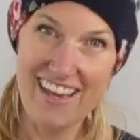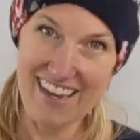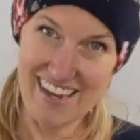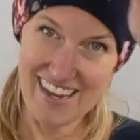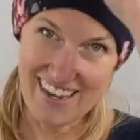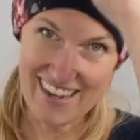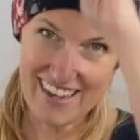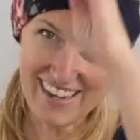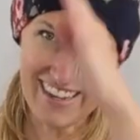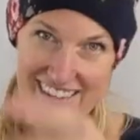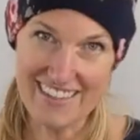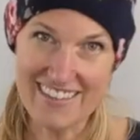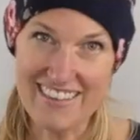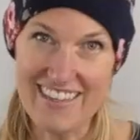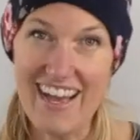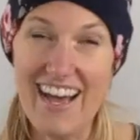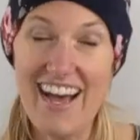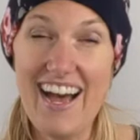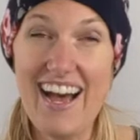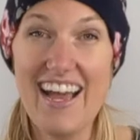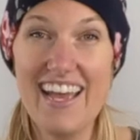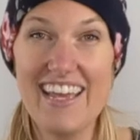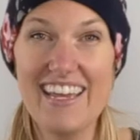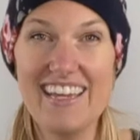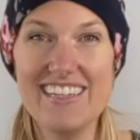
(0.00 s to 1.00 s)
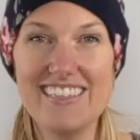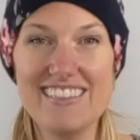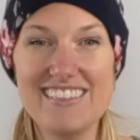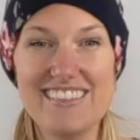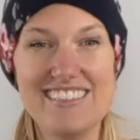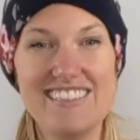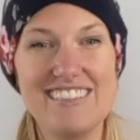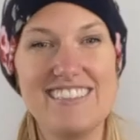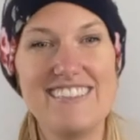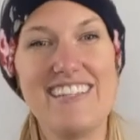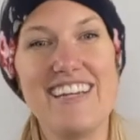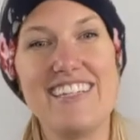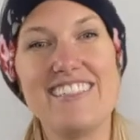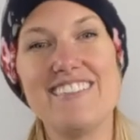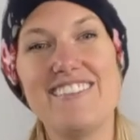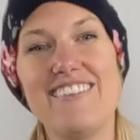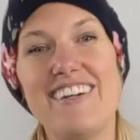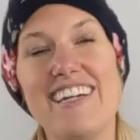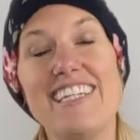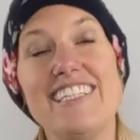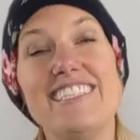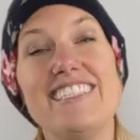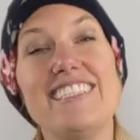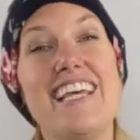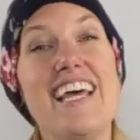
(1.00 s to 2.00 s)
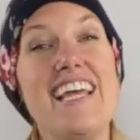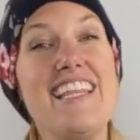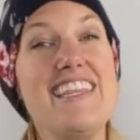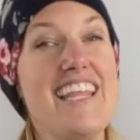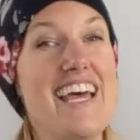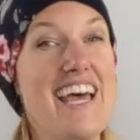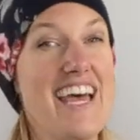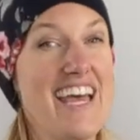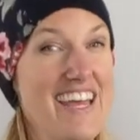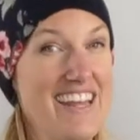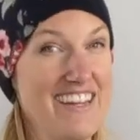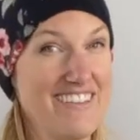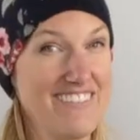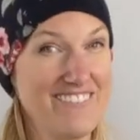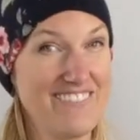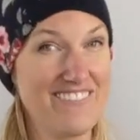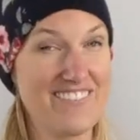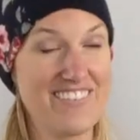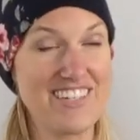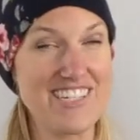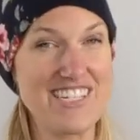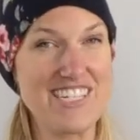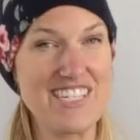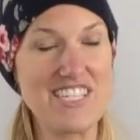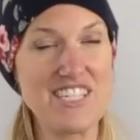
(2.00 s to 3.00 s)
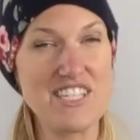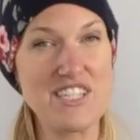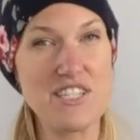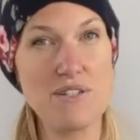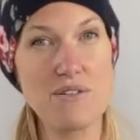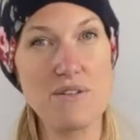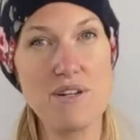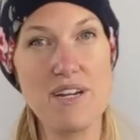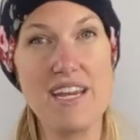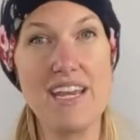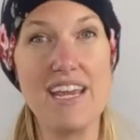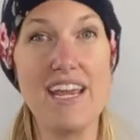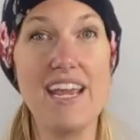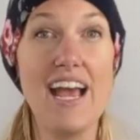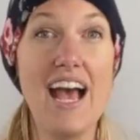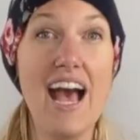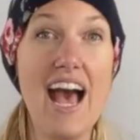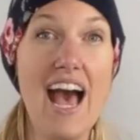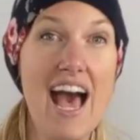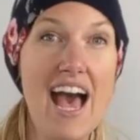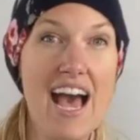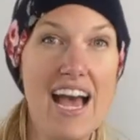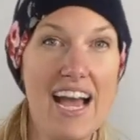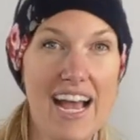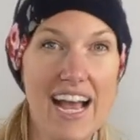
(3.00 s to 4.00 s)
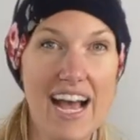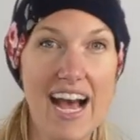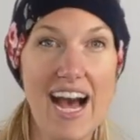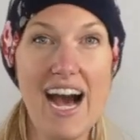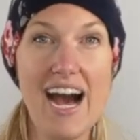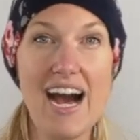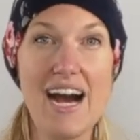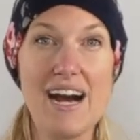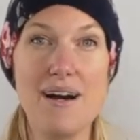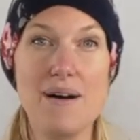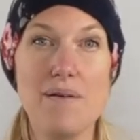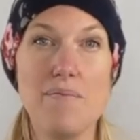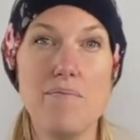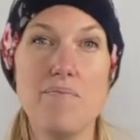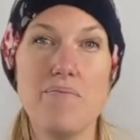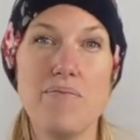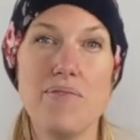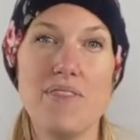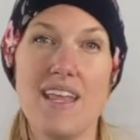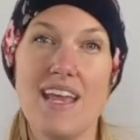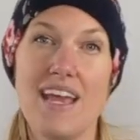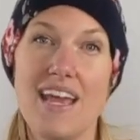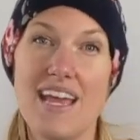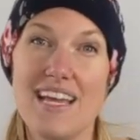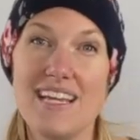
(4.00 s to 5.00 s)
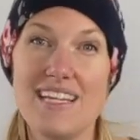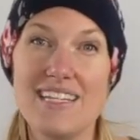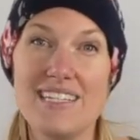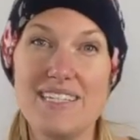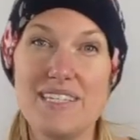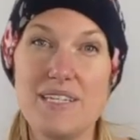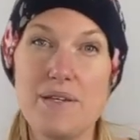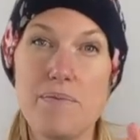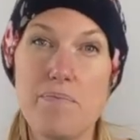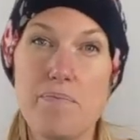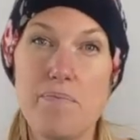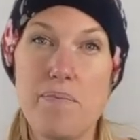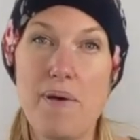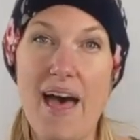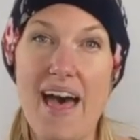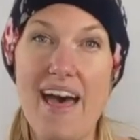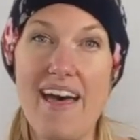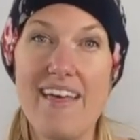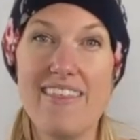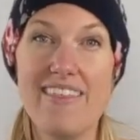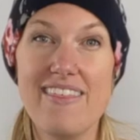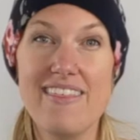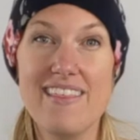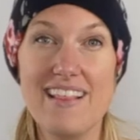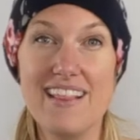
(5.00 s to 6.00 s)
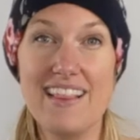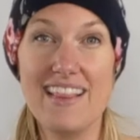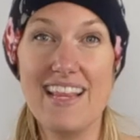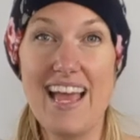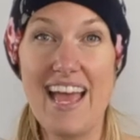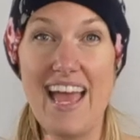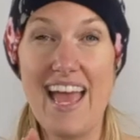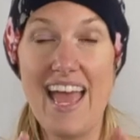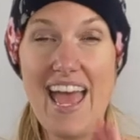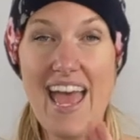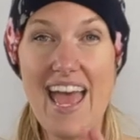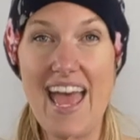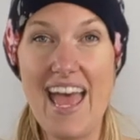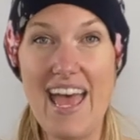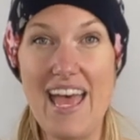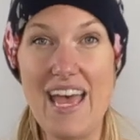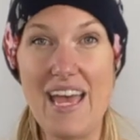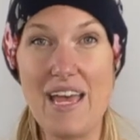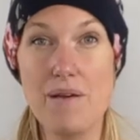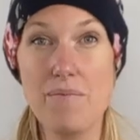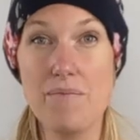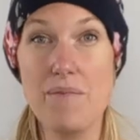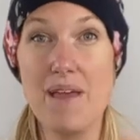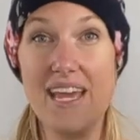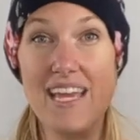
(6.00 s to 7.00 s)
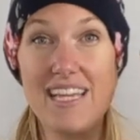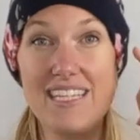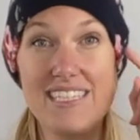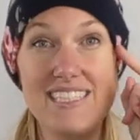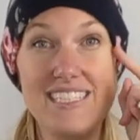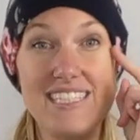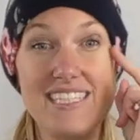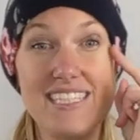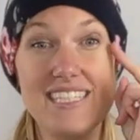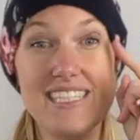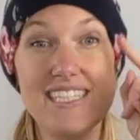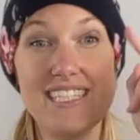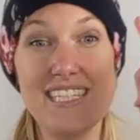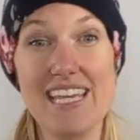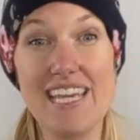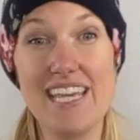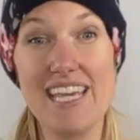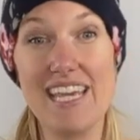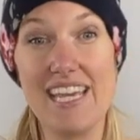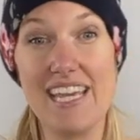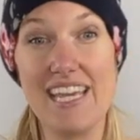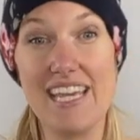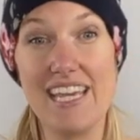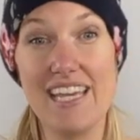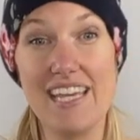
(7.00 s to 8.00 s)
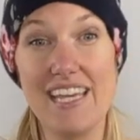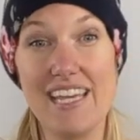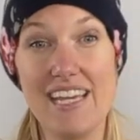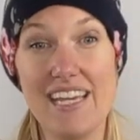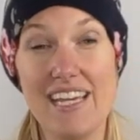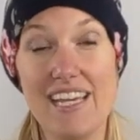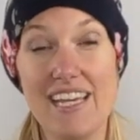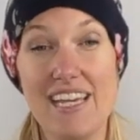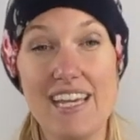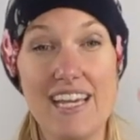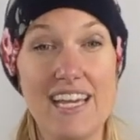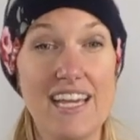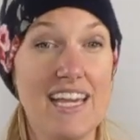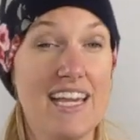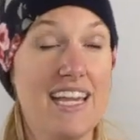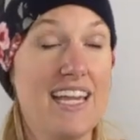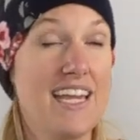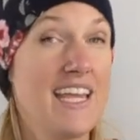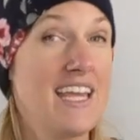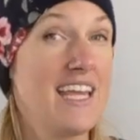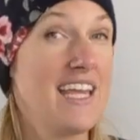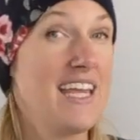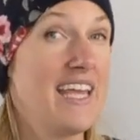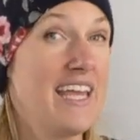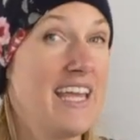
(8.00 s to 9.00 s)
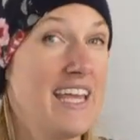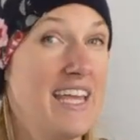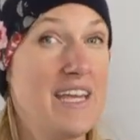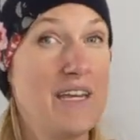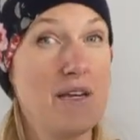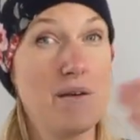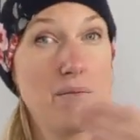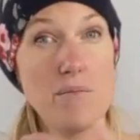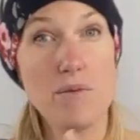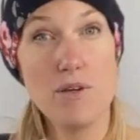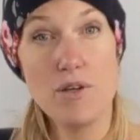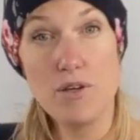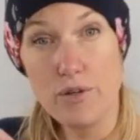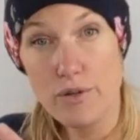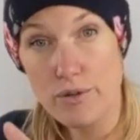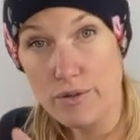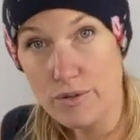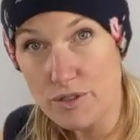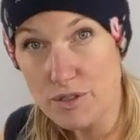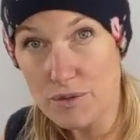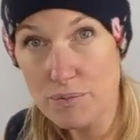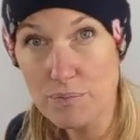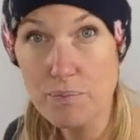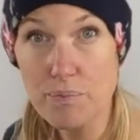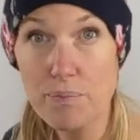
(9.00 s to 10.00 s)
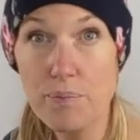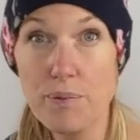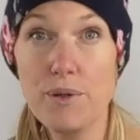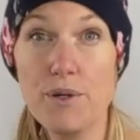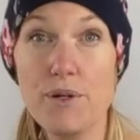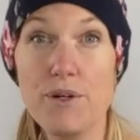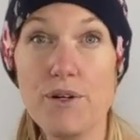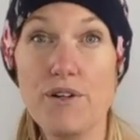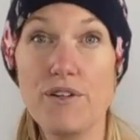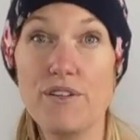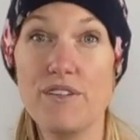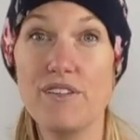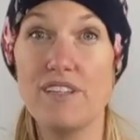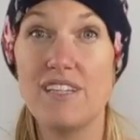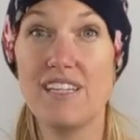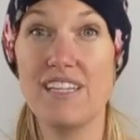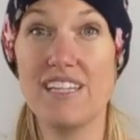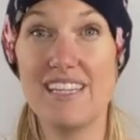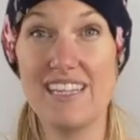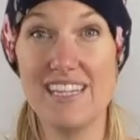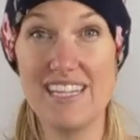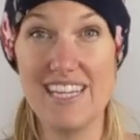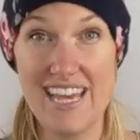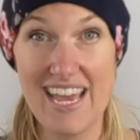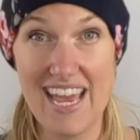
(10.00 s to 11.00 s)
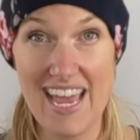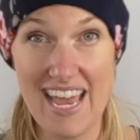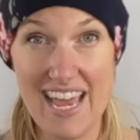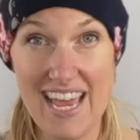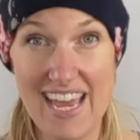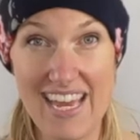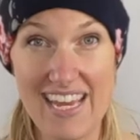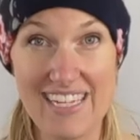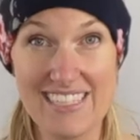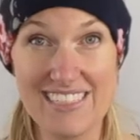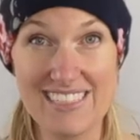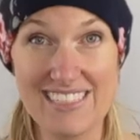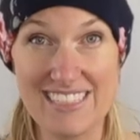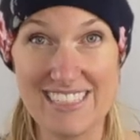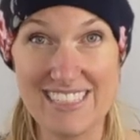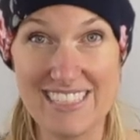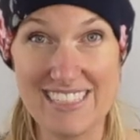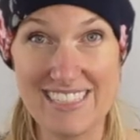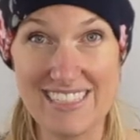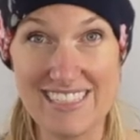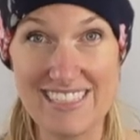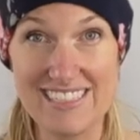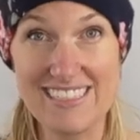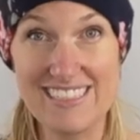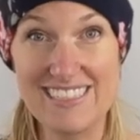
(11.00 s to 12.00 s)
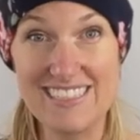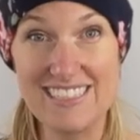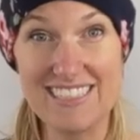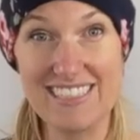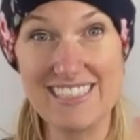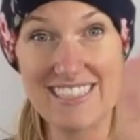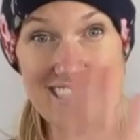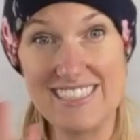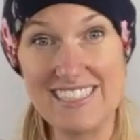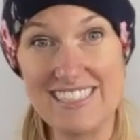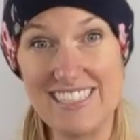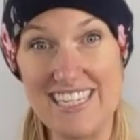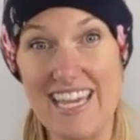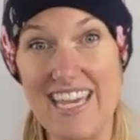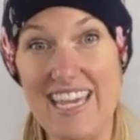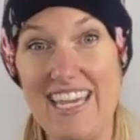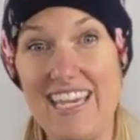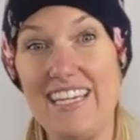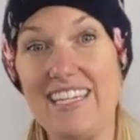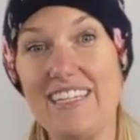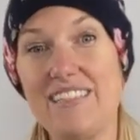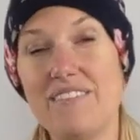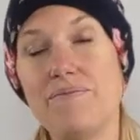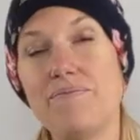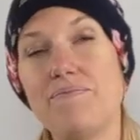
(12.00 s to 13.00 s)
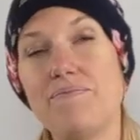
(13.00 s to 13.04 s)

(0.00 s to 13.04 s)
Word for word: God in the highest, do that twice. And then verse three, come to Bethlehem and see him whose birth the angels sing.